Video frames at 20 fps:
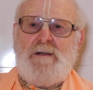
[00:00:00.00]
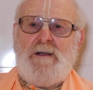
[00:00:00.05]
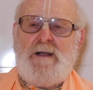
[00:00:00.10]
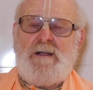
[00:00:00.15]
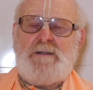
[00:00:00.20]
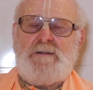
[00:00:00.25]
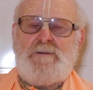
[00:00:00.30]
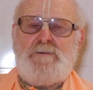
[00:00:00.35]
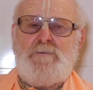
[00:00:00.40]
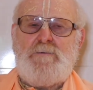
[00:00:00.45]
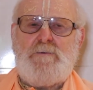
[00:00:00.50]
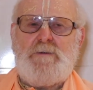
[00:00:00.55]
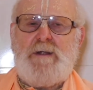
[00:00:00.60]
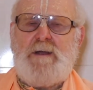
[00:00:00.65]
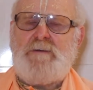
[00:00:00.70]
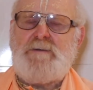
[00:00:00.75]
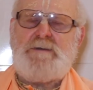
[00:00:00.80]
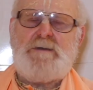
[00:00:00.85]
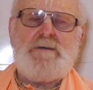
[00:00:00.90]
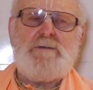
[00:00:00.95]
And
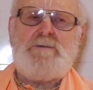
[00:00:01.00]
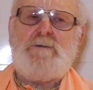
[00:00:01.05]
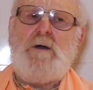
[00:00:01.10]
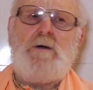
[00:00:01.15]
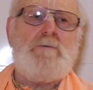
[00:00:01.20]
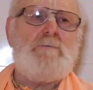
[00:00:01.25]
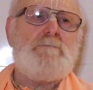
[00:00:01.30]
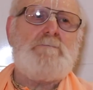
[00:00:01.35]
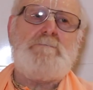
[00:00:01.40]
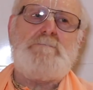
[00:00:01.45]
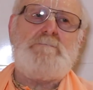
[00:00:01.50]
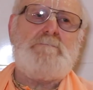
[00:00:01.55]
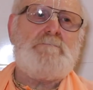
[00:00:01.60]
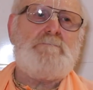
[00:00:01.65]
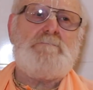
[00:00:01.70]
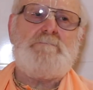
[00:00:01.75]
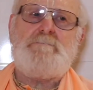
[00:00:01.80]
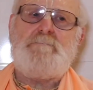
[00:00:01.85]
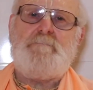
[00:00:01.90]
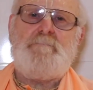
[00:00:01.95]
Gurudev said, no.
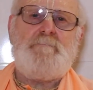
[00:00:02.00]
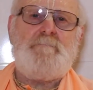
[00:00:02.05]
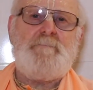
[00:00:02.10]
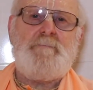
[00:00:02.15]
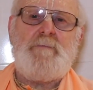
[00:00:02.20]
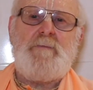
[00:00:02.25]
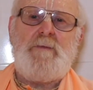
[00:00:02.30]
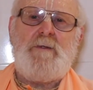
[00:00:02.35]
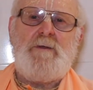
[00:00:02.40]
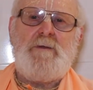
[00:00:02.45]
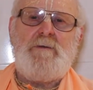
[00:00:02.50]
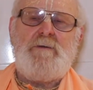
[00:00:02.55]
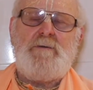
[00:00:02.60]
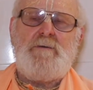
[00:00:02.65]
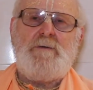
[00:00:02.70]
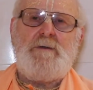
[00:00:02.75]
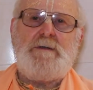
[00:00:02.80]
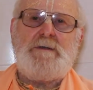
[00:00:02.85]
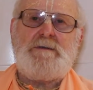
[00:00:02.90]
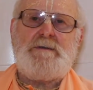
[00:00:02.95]

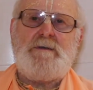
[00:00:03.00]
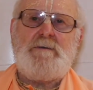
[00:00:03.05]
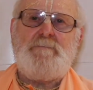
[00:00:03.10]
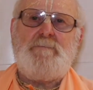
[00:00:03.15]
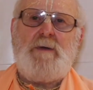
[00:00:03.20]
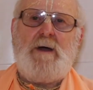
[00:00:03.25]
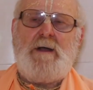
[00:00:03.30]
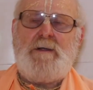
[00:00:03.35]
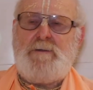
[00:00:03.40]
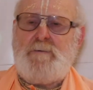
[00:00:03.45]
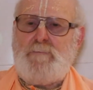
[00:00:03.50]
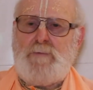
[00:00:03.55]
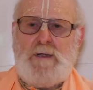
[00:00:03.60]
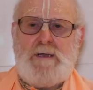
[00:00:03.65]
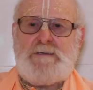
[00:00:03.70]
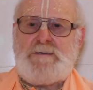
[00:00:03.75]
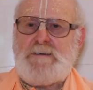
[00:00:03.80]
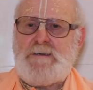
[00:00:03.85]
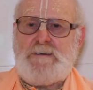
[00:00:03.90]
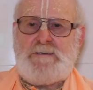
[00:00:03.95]
And he said, by the
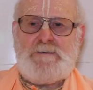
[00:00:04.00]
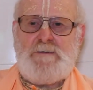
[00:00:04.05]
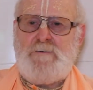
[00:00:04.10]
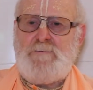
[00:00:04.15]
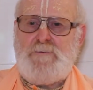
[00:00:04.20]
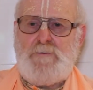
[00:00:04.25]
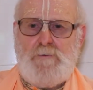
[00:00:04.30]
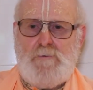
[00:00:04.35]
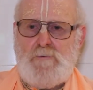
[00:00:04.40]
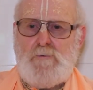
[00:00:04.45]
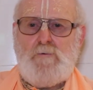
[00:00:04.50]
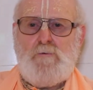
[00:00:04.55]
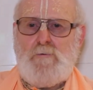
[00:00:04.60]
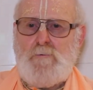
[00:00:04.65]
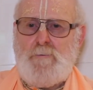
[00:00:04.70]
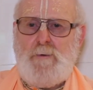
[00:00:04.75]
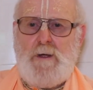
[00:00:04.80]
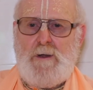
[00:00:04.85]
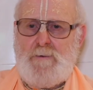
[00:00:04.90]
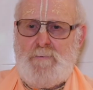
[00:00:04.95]
blessings of your
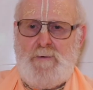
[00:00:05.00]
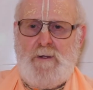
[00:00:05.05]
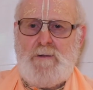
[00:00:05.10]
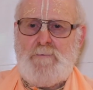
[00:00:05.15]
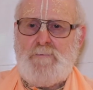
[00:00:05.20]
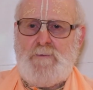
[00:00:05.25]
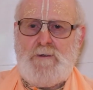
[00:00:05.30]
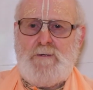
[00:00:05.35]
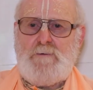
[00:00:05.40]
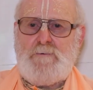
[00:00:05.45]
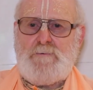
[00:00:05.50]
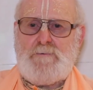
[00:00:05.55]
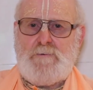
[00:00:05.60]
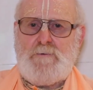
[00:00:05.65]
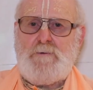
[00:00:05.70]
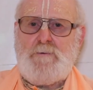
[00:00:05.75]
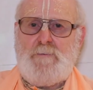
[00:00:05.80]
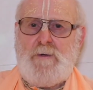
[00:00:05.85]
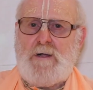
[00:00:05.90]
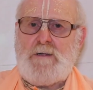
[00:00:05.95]
Guru Padapadma,
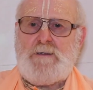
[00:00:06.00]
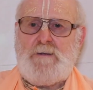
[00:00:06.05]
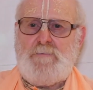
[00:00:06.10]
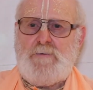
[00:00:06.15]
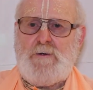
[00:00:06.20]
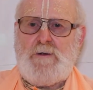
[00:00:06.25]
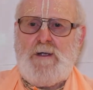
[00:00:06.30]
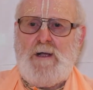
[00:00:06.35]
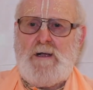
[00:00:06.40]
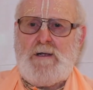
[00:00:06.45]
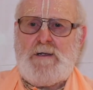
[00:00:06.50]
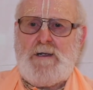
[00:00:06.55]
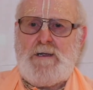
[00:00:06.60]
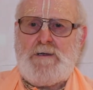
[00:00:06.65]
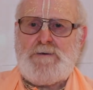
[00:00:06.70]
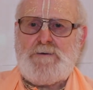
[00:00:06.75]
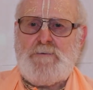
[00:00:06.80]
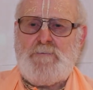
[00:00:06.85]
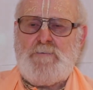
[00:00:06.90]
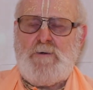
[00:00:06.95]
Srila Bhaktivedanta
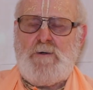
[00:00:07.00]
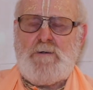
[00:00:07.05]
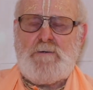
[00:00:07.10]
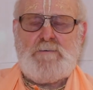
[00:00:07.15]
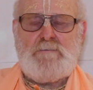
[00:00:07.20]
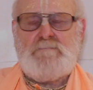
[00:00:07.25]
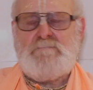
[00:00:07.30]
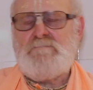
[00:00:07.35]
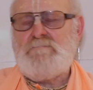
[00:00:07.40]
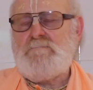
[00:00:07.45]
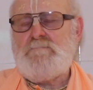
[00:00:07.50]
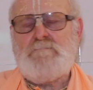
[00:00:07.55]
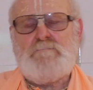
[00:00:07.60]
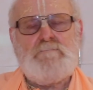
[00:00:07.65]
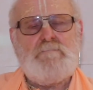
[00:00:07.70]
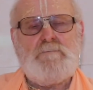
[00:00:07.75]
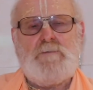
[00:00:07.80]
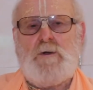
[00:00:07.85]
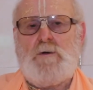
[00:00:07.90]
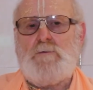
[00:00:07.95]
Keshav Maharaj?
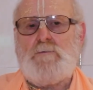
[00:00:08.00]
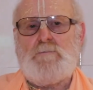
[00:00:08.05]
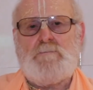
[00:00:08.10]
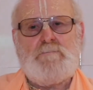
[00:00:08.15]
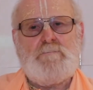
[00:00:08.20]
No.